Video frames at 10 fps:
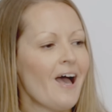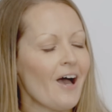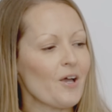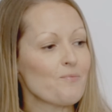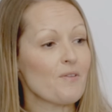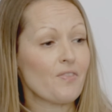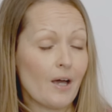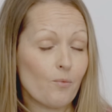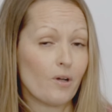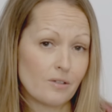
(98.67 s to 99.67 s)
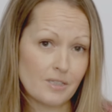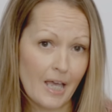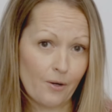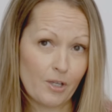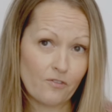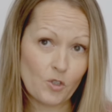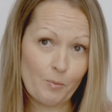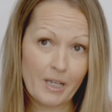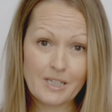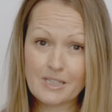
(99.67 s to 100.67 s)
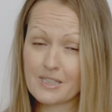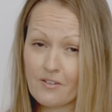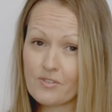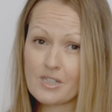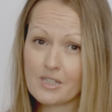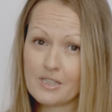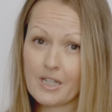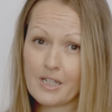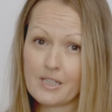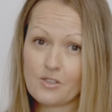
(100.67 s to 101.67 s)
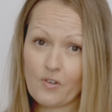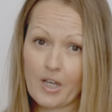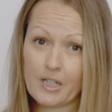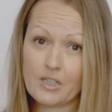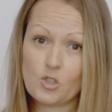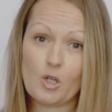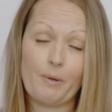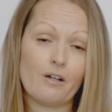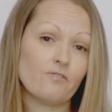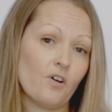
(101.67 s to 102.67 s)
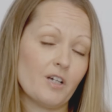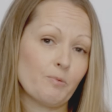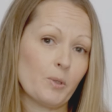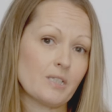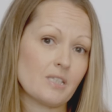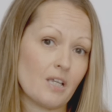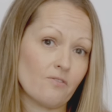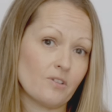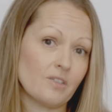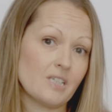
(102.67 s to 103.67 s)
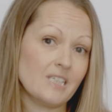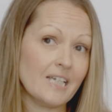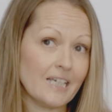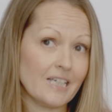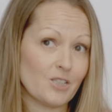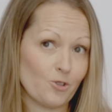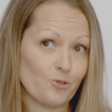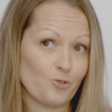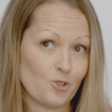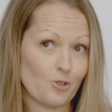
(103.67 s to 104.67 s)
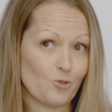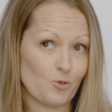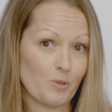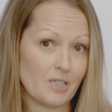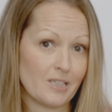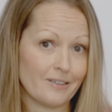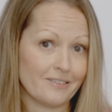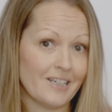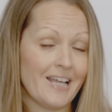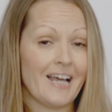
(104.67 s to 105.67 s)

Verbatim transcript: That works out, if you make it to 70 years of age, about 5.7 years on social media.